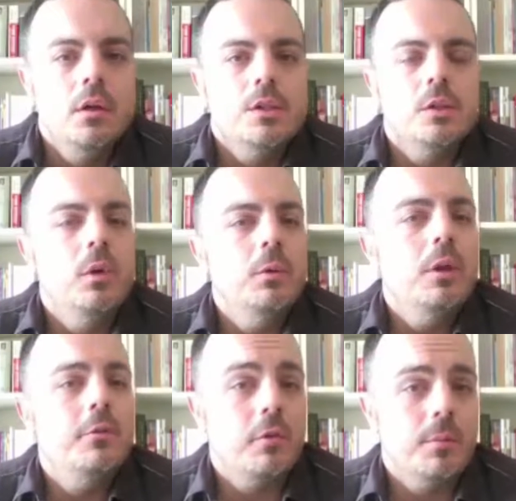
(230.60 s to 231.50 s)
So one way
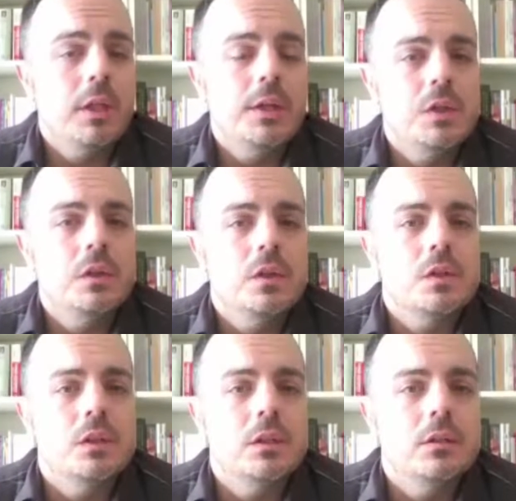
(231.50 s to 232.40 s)
of formalizing
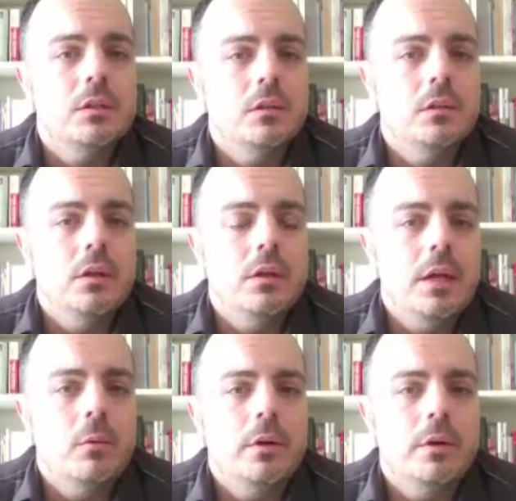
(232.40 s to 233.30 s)
this in
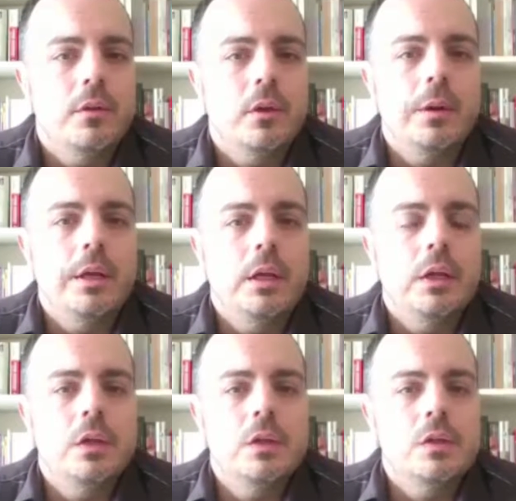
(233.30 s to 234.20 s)
network theory
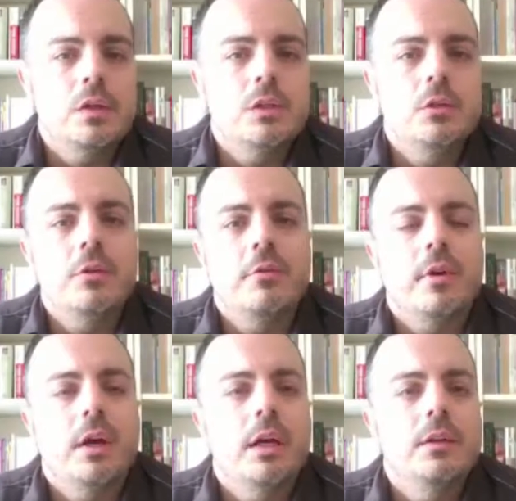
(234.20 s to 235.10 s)
is to
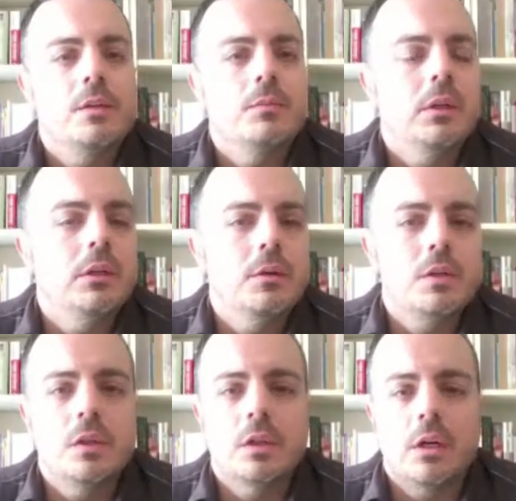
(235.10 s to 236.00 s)
define something known
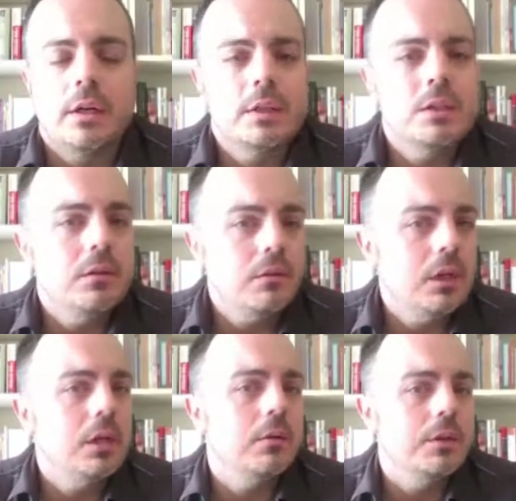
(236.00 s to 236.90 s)
as the
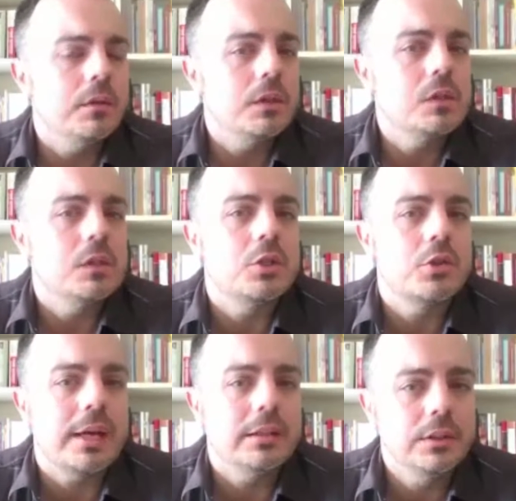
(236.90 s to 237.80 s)
connectivity or even the
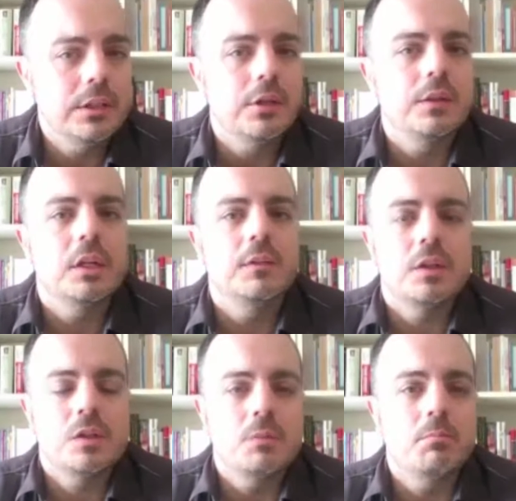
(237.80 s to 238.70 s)
centrality. You can think of that
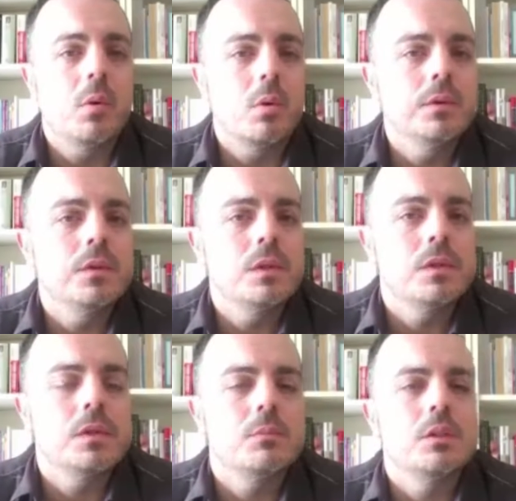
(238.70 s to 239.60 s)
as the importance, in
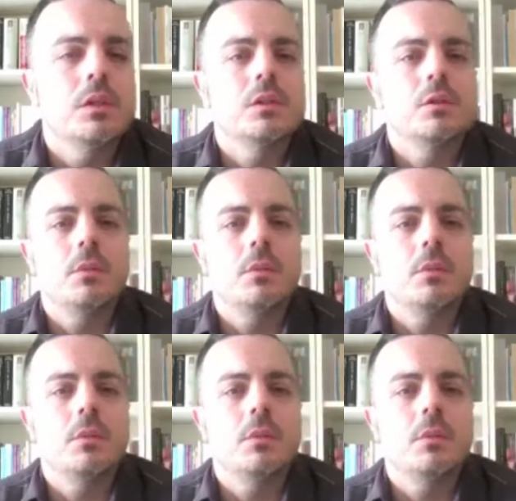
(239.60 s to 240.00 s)
some sense, a